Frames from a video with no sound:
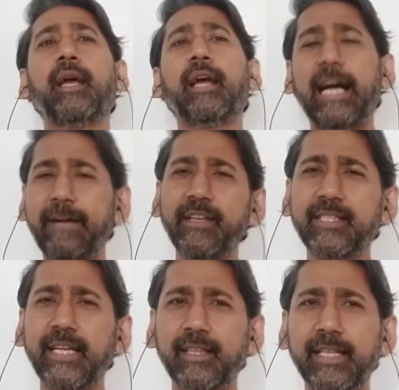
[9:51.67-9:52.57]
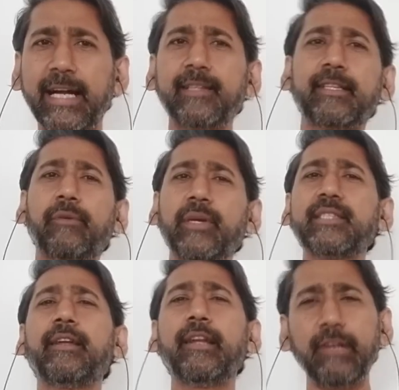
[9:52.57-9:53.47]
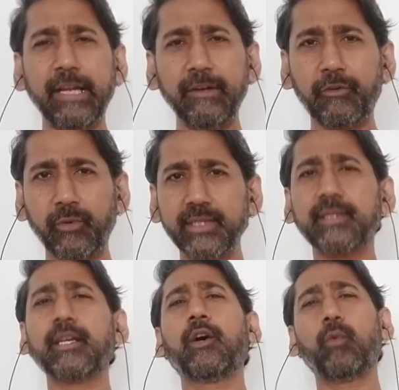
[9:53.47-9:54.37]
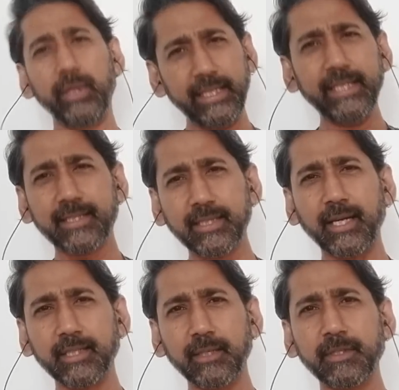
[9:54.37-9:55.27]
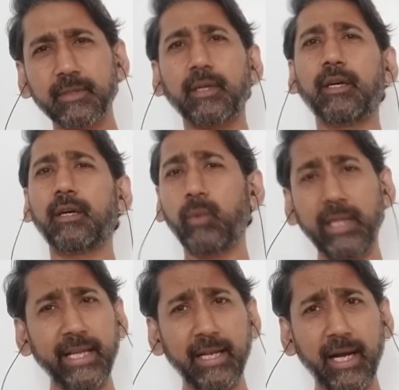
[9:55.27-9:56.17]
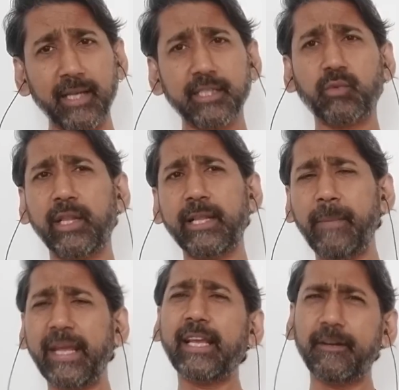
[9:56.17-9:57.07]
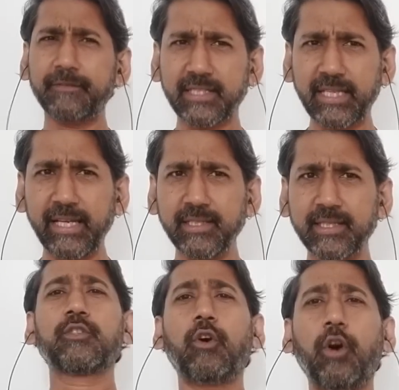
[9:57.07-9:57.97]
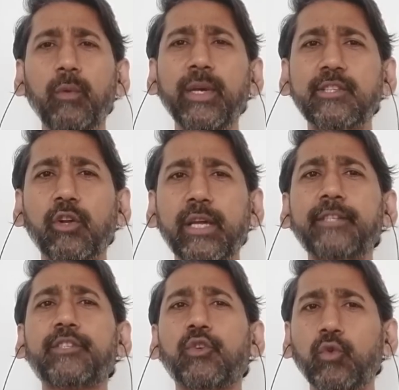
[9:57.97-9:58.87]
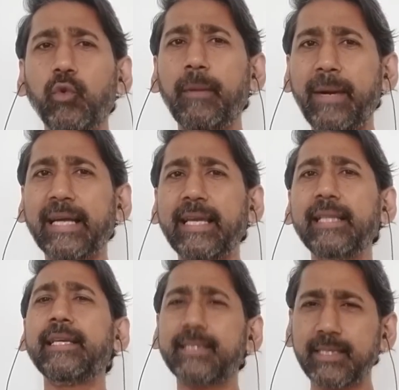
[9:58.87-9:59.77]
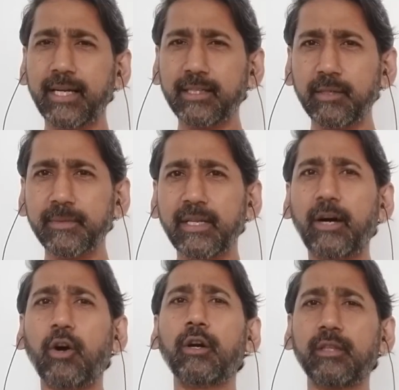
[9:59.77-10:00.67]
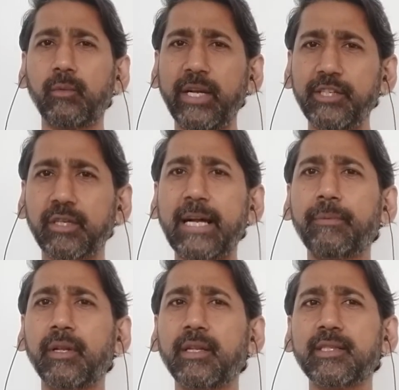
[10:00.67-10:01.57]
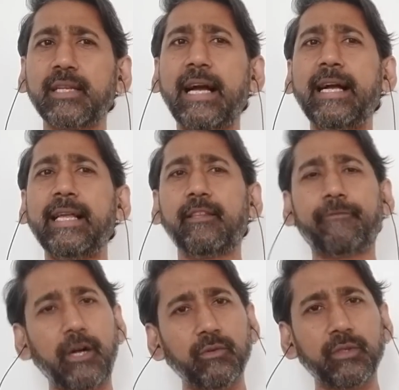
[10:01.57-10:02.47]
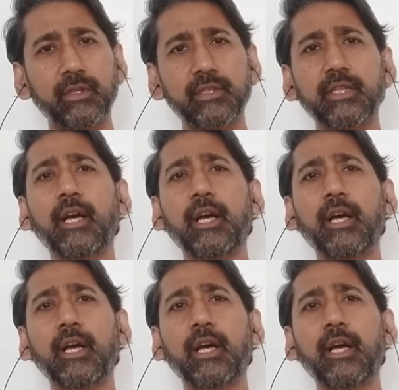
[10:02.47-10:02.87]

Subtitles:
Having said that, there is an inherent risk with these startups? Will they last? Will they make enough sales? So always look at who are backing these startups or the venture capitalists and the founders,